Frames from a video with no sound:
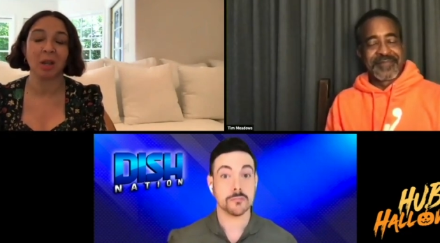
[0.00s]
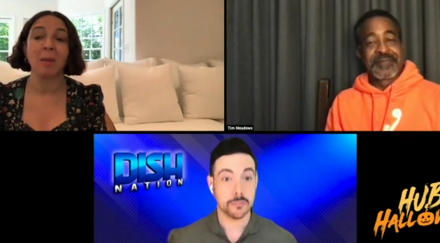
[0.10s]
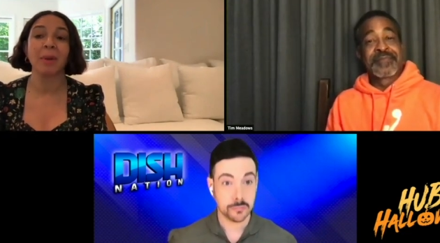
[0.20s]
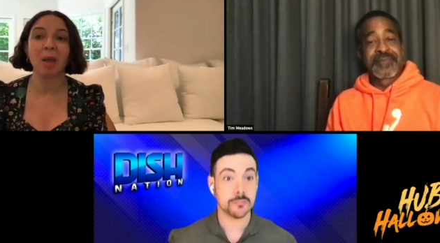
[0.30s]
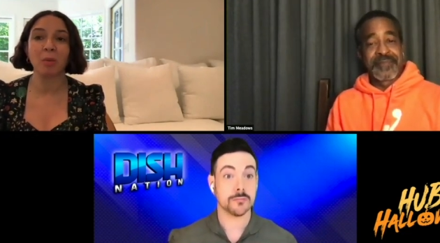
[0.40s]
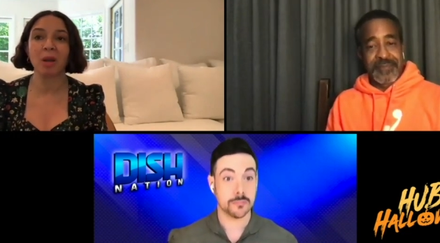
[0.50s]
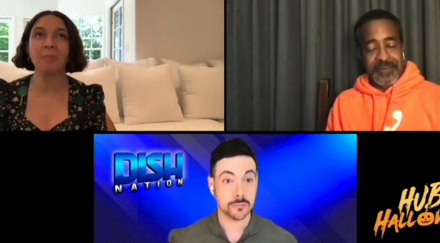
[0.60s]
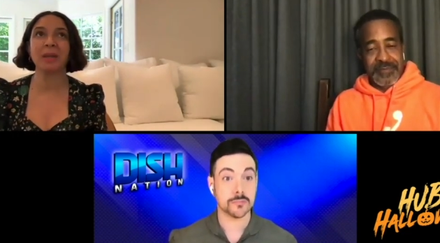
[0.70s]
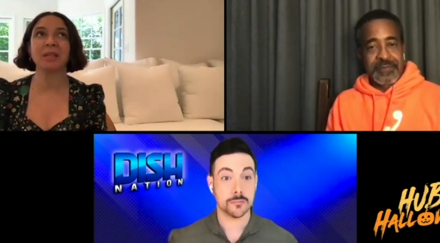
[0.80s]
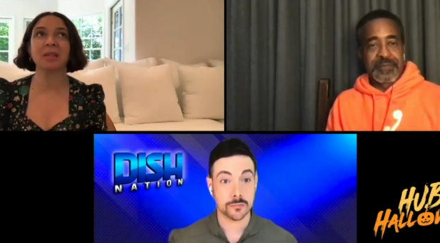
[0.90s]
Speaker 1: but I want to be
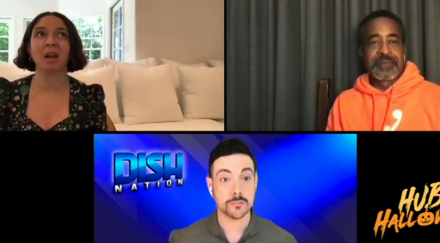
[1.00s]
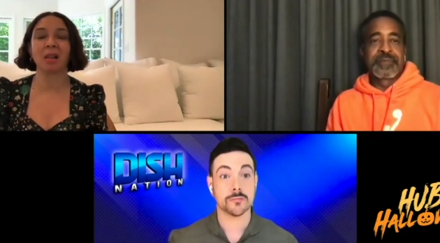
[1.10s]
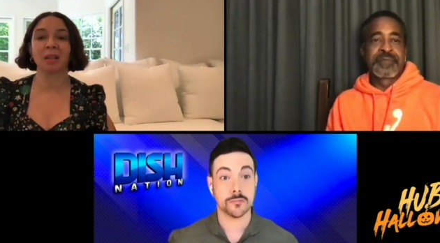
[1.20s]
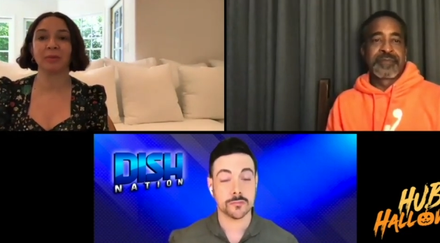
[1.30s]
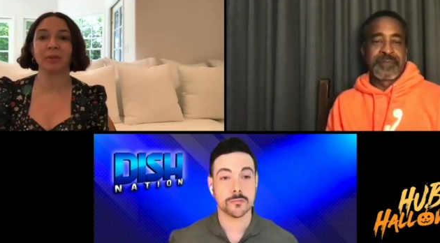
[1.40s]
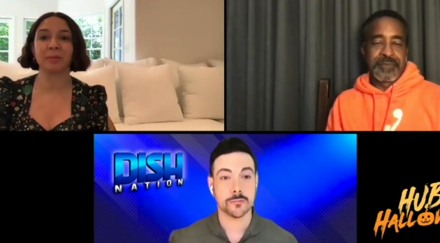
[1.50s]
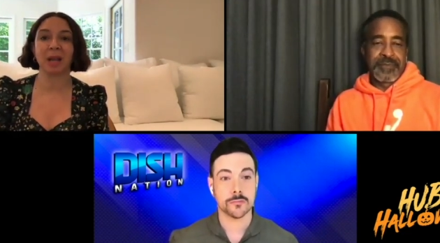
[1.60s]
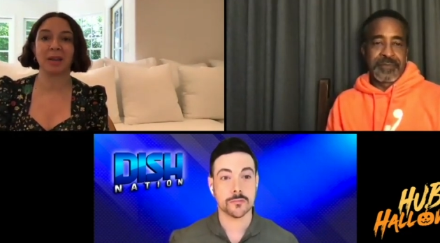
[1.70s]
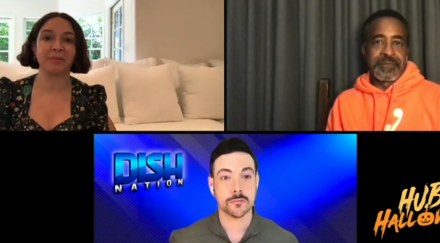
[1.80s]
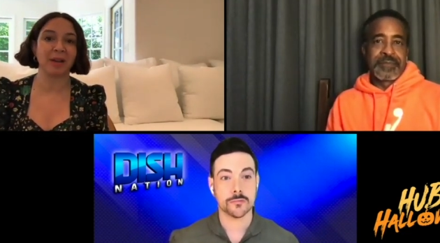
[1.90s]
Dolly from Nine to
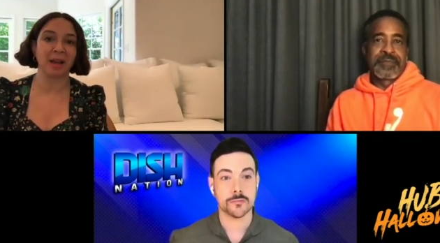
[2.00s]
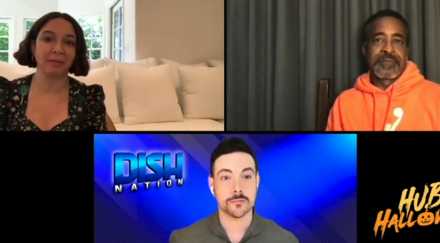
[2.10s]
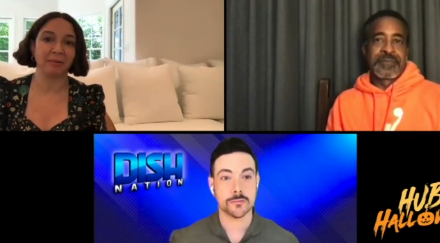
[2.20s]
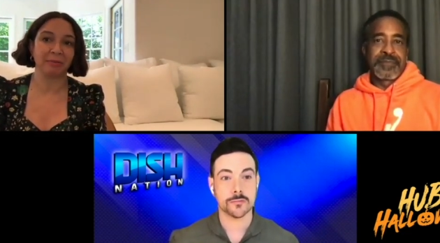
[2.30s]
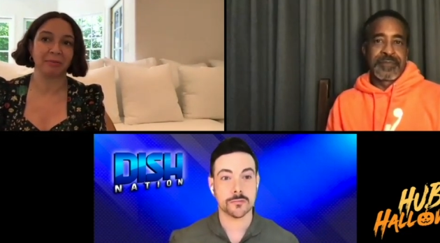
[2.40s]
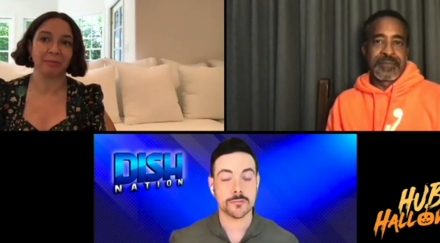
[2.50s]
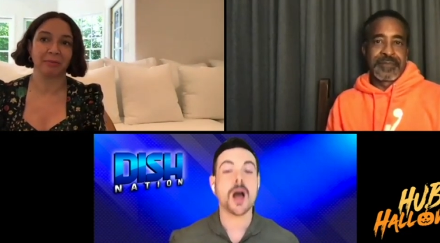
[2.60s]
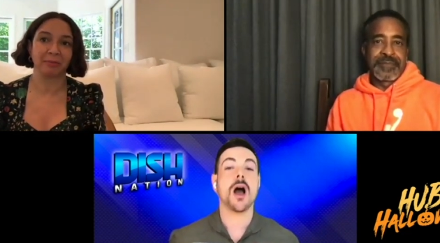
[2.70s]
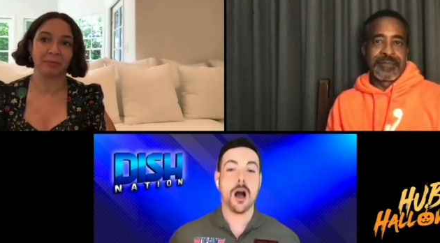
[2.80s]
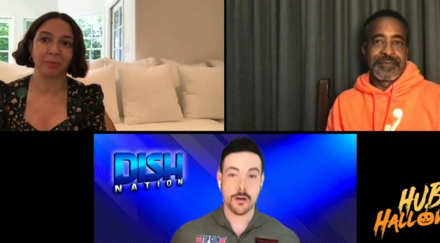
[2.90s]
Five.
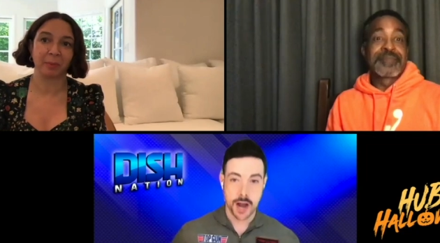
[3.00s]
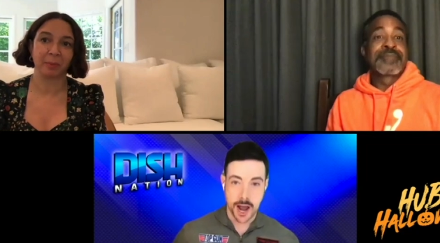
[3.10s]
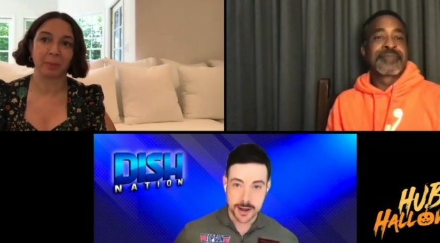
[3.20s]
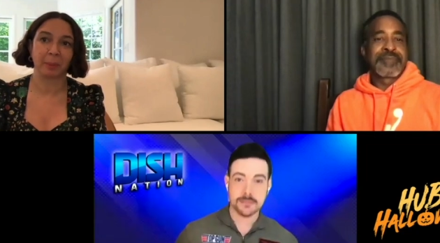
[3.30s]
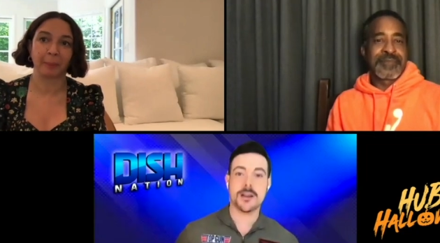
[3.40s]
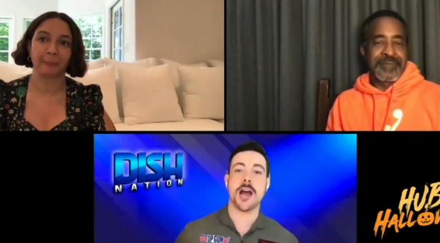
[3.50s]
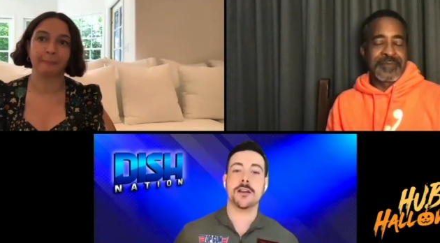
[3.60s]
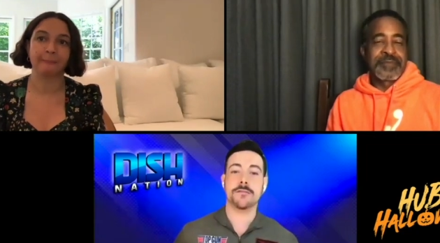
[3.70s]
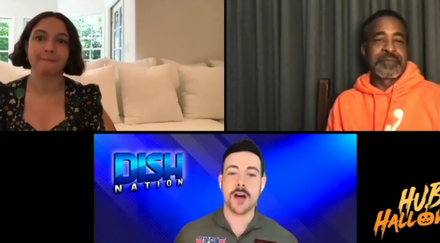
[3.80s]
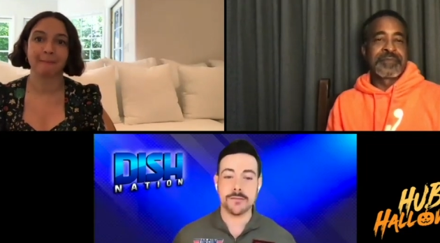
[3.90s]
Okay, Nine to
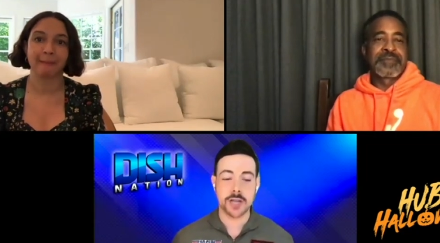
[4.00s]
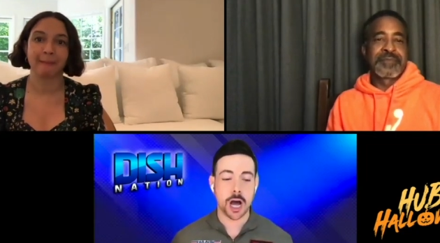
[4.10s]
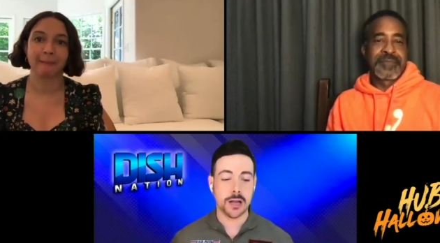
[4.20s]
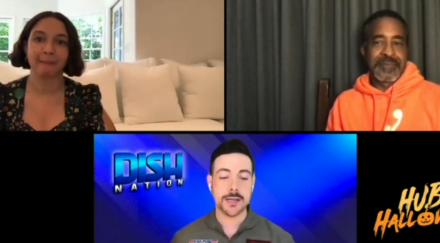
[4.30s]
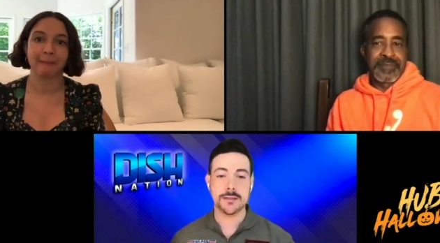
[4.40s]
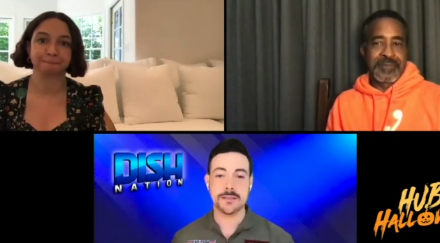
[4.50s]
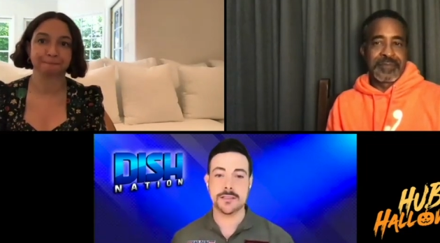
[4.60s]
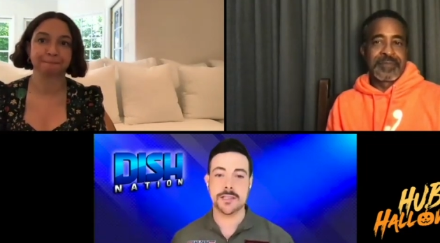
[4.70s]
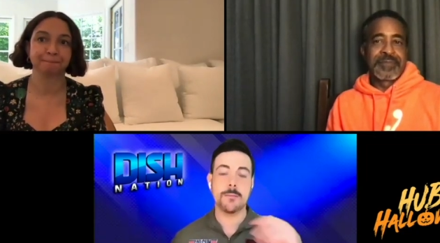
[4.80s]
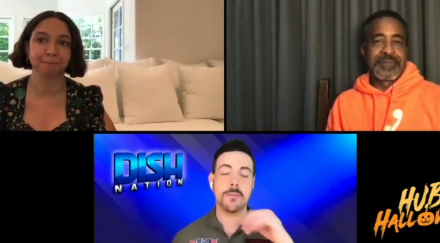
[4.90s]
Five, mm-hmm. Dolly.
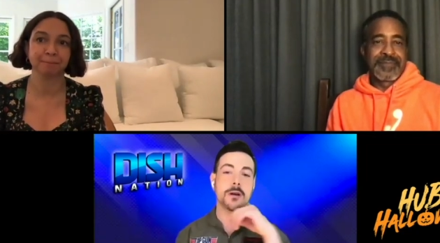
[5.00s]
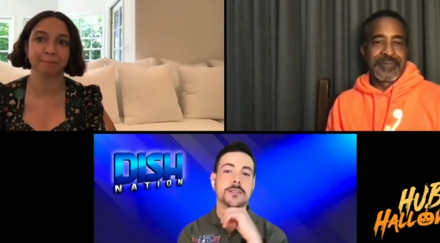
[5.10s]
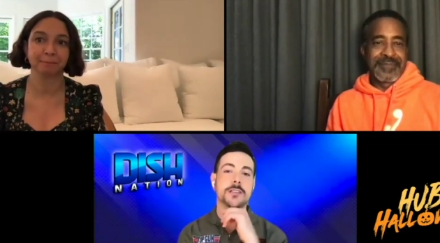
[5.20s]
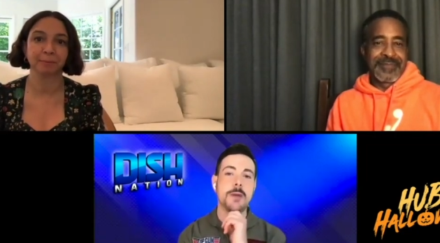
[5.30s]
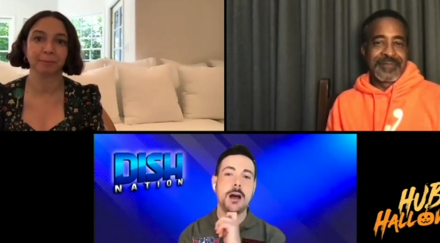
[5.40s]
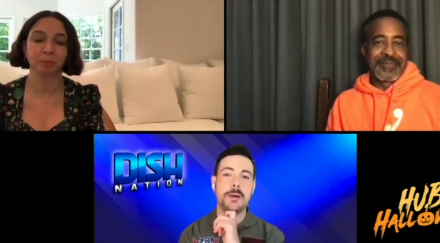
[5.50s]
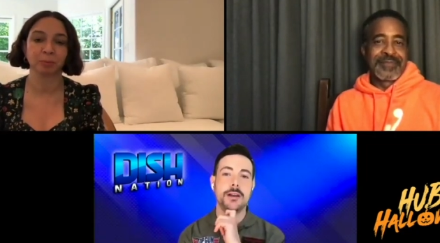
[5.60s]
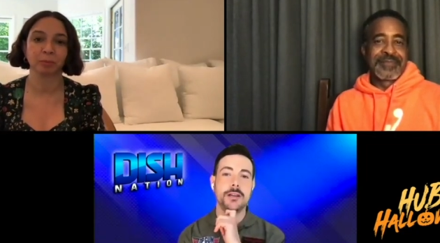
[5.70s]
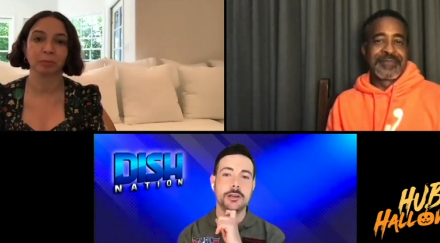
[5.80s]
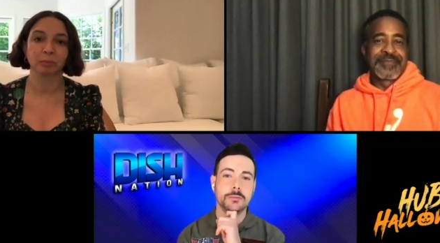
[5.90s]
Tim, Tim, how about
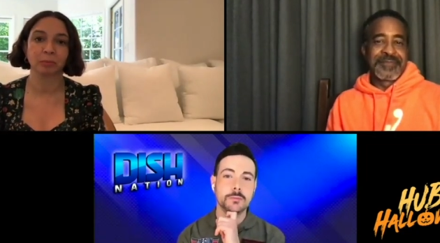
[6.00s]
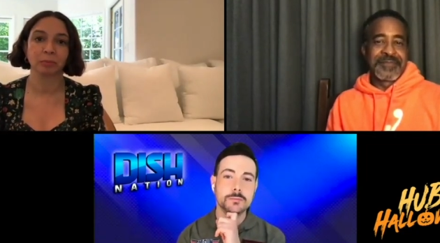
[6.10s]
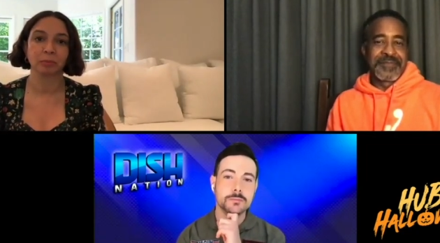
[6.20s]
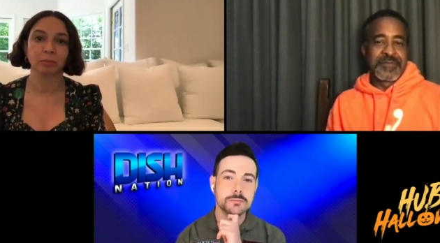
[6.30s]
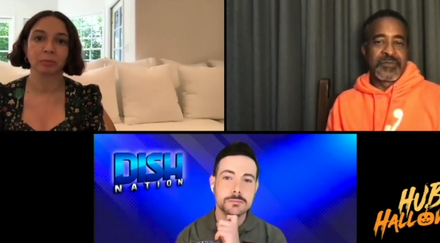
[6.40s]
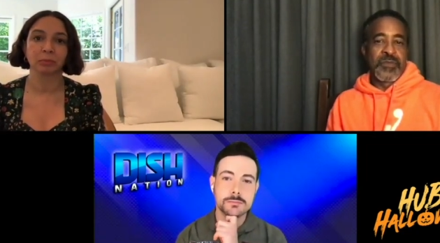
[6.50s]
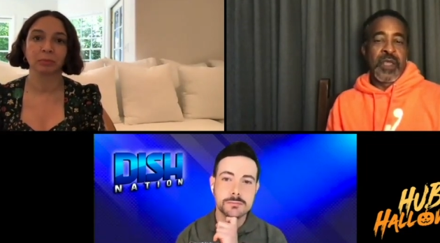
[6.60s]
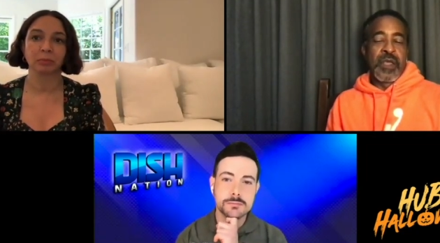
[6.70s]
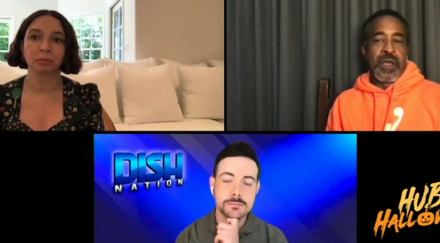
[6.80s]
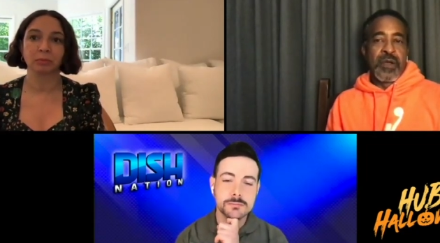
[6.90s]
you?
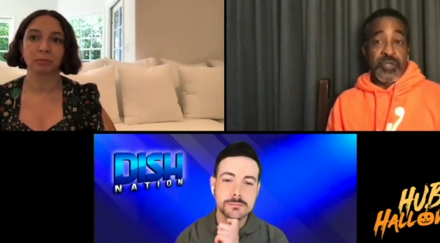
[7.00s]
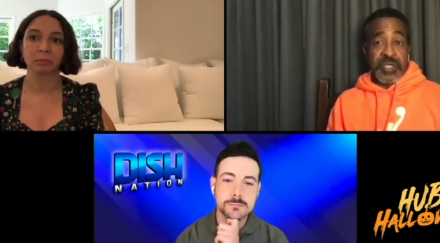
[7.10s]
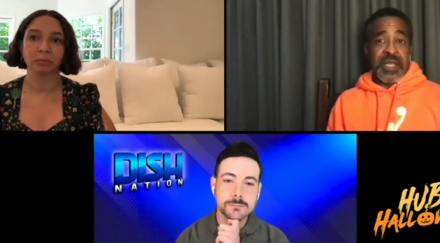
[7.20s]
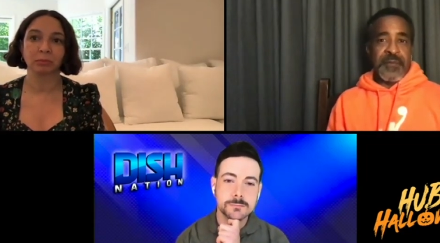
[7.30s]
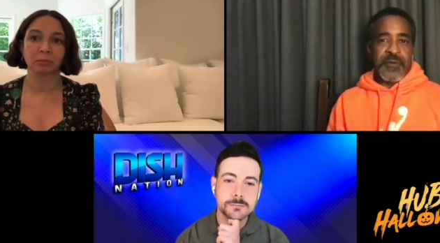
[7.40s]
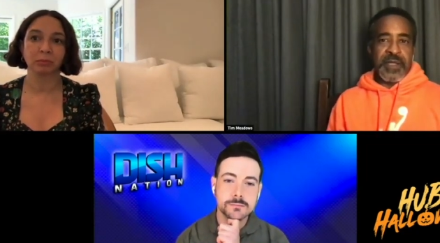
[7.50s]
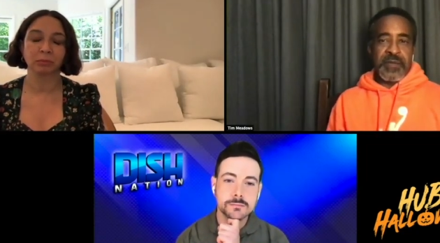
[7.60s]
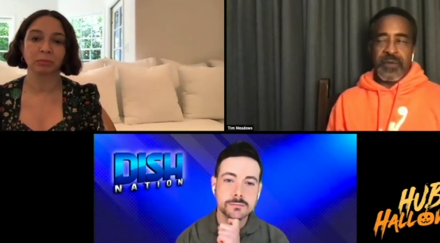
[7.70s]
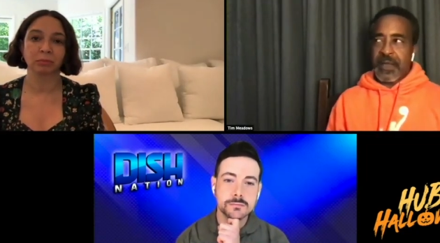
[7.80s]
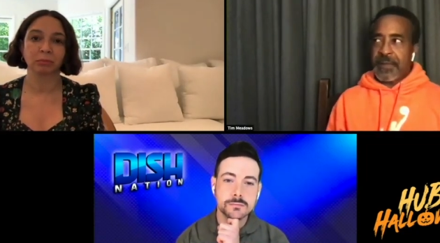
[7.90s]
Speaker 2: What celebrity would